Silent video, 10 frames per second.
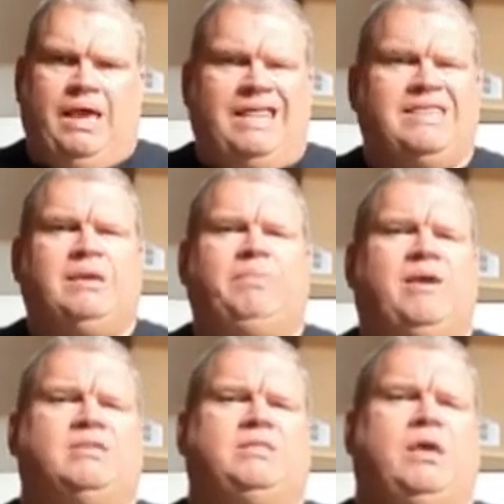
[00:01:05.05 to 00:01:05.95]
I think
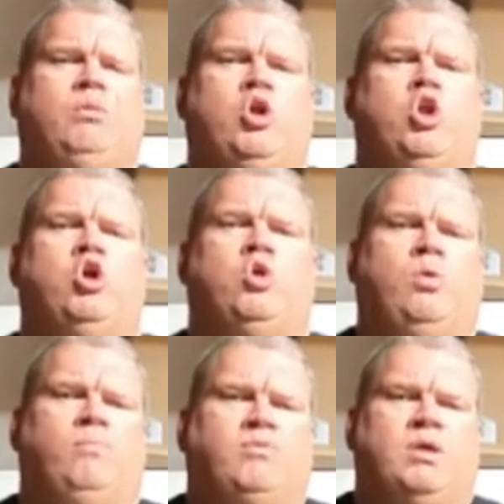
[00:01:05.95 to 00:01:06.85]
because they were
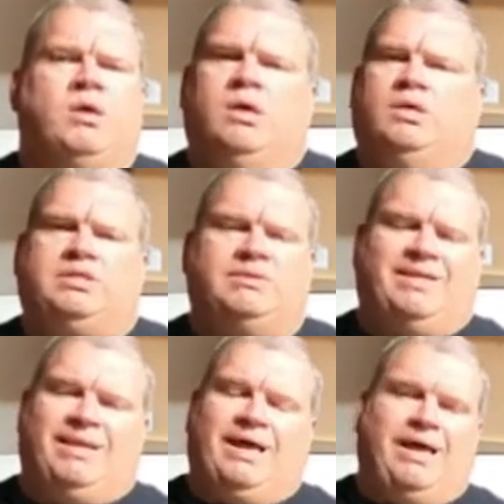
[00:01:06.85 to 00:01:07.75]
new. So I was
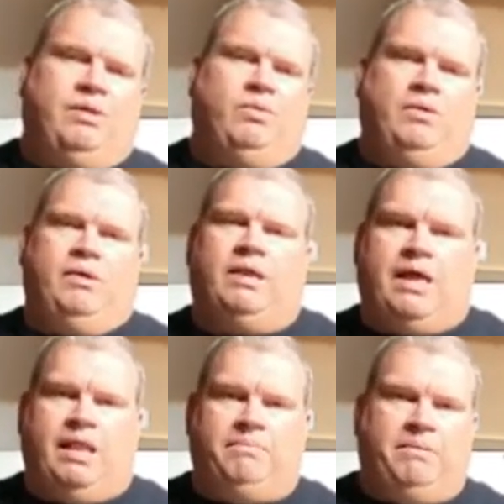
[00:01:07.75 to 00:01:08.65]
like, ah, I didn't want to
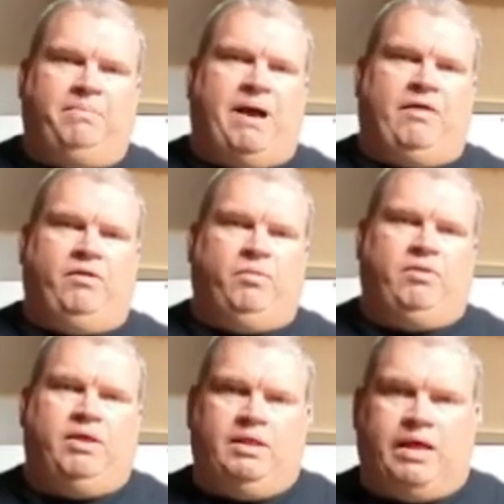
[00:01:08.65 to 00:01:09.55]
kind of be bothered
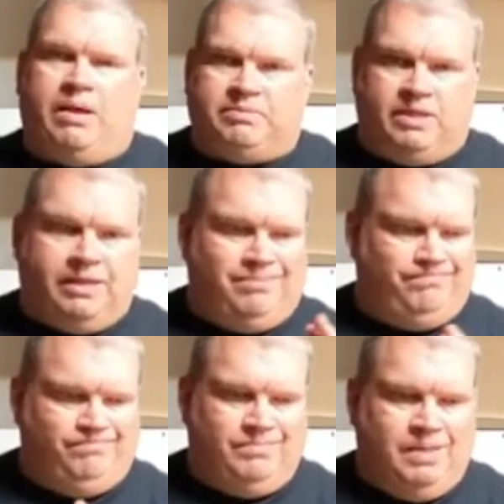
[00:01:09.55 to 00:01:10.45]
with it. I was like,
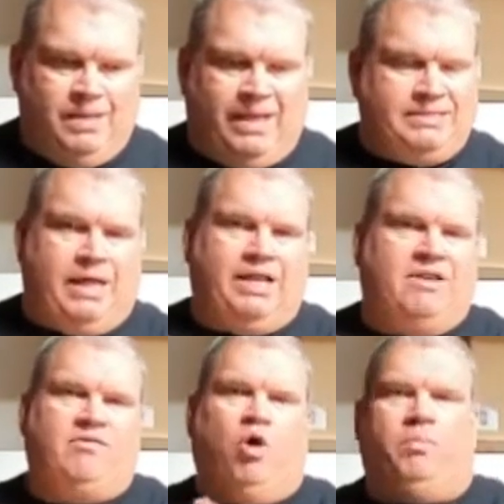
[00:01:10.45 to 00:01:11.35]
I said, I
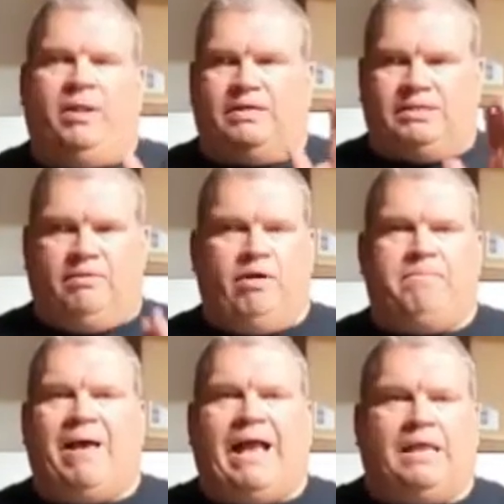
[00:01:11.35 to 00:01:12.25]
didn't even open it. I sent it
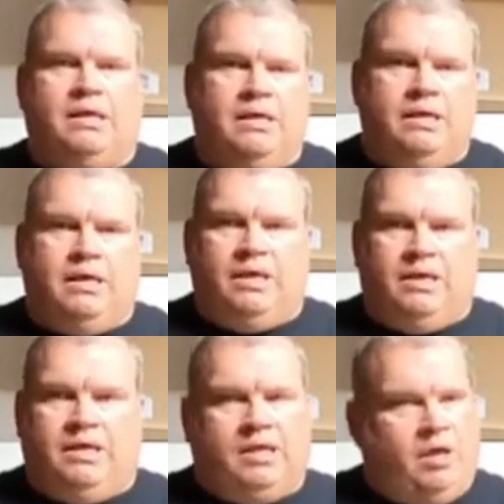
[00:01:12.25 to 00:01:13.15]
right back,
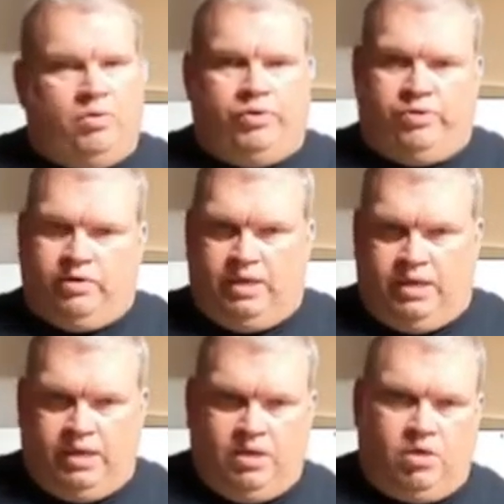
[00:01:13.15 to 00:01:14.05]
and I ordered
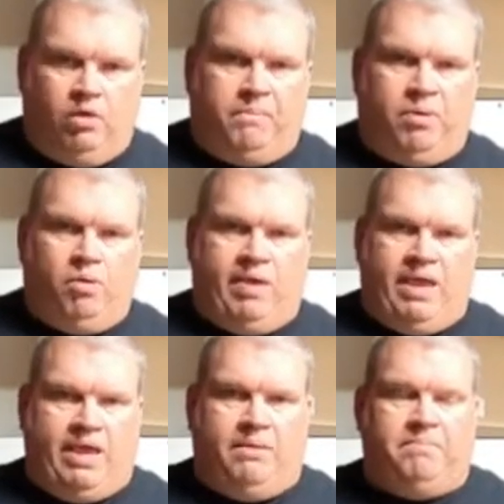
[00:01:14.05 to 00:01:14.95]
a GoPro
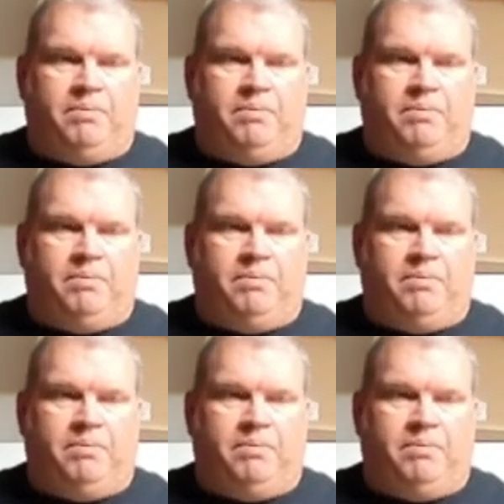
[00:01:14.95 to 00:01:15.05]
8.